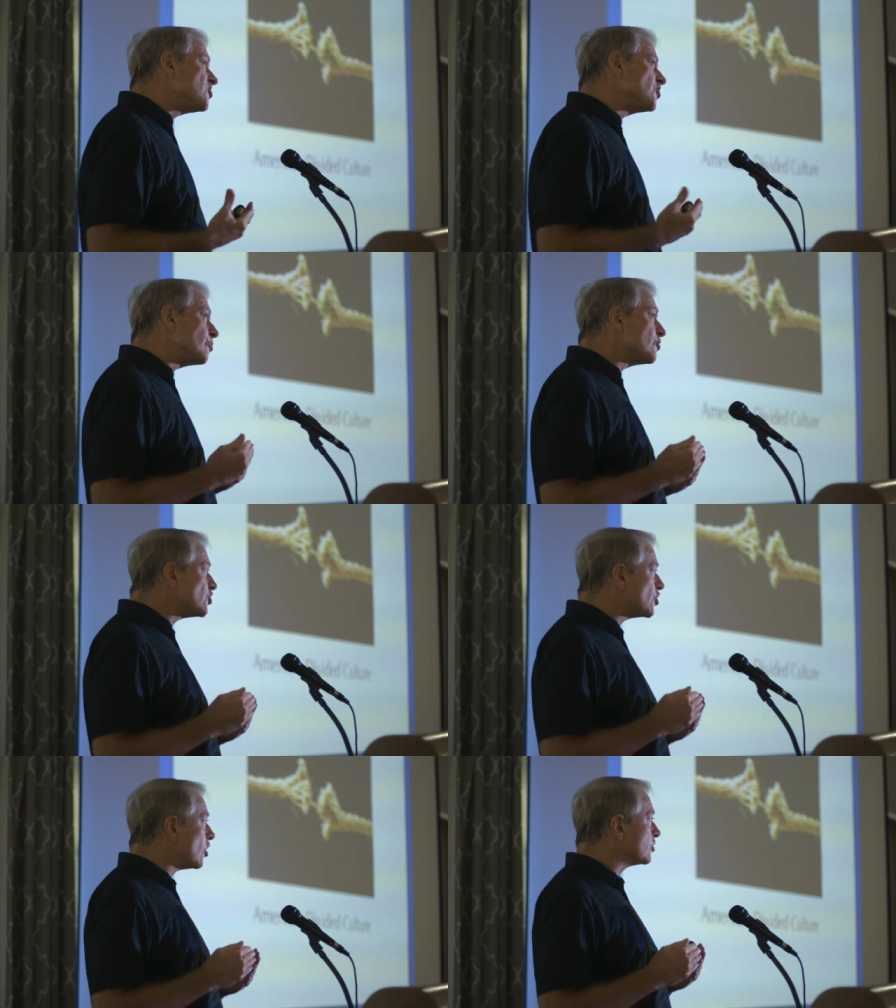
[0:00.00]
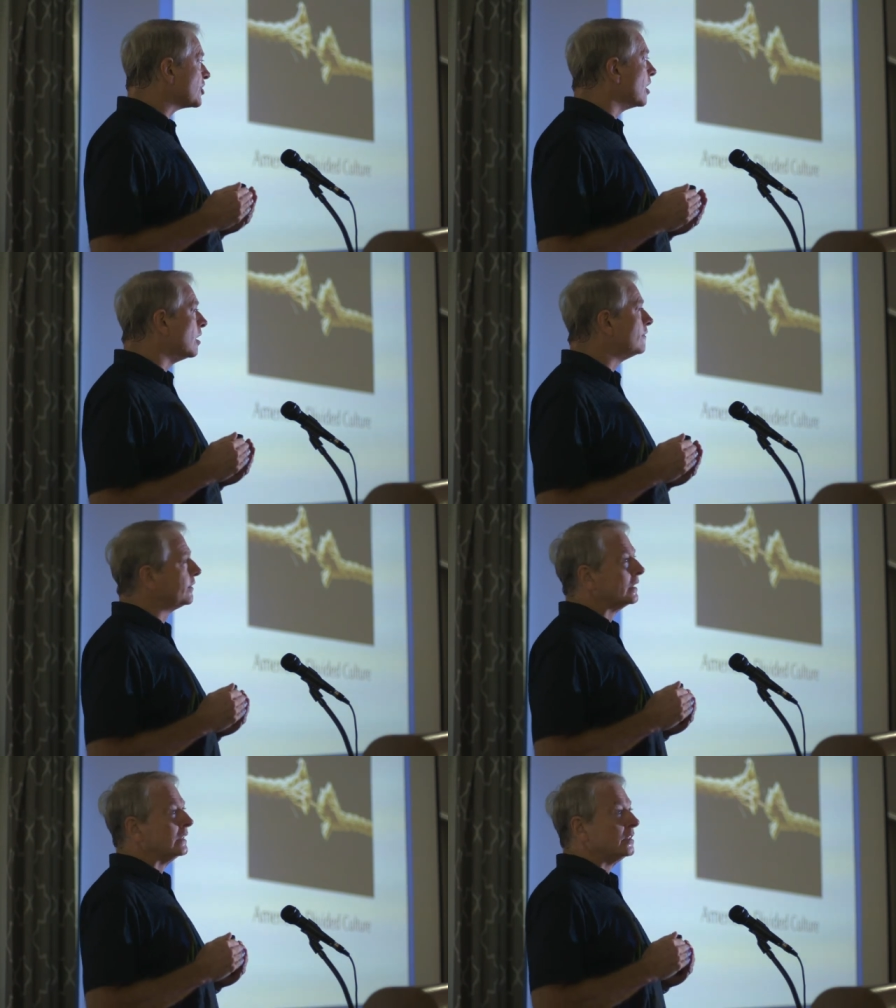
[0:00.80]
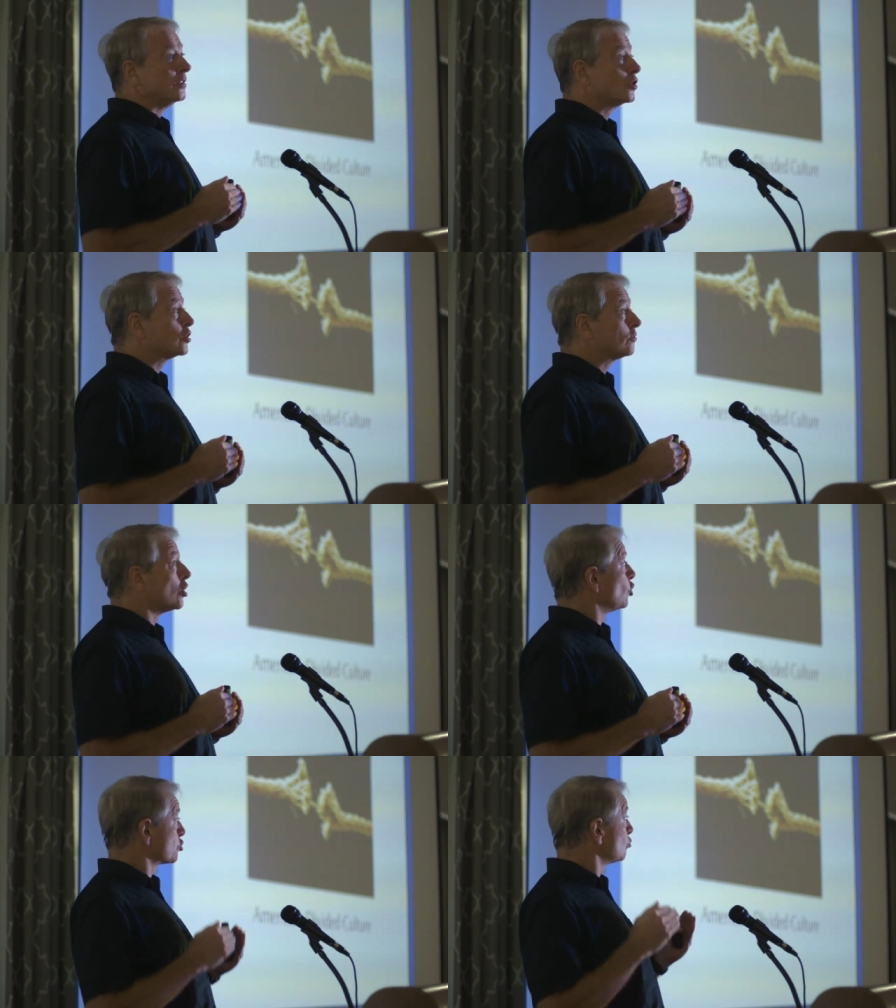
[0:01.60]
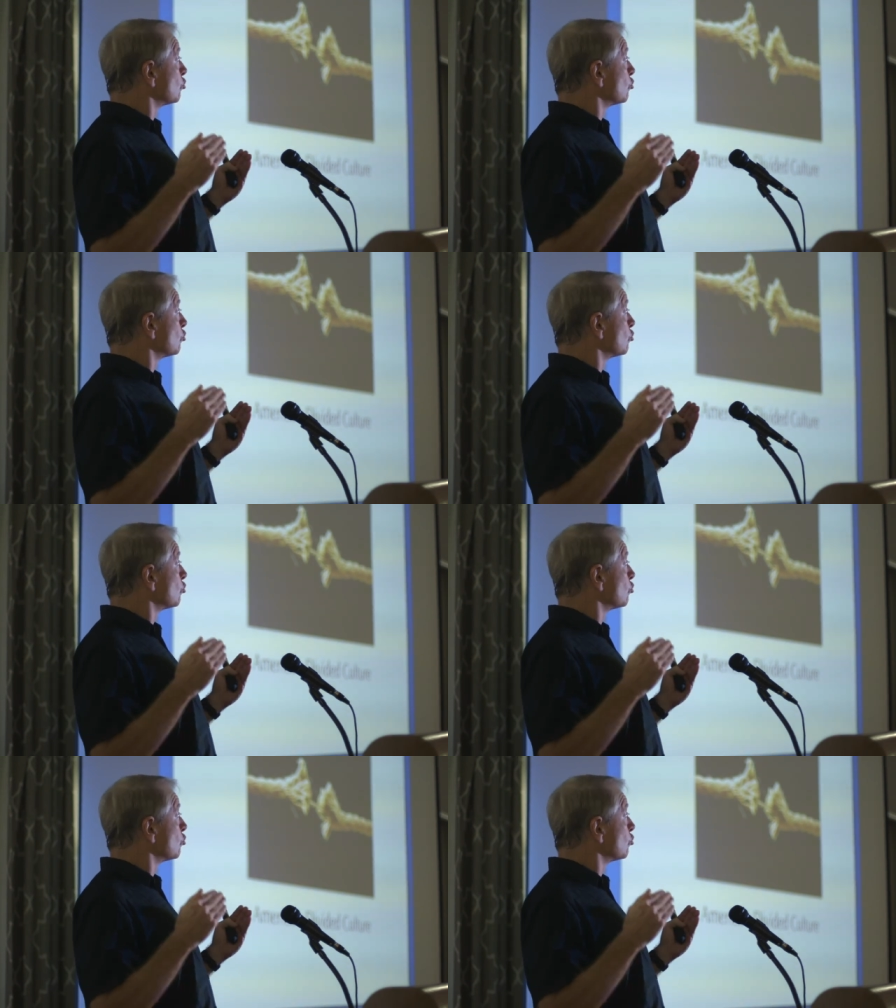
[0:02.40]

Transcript: as the result of cultural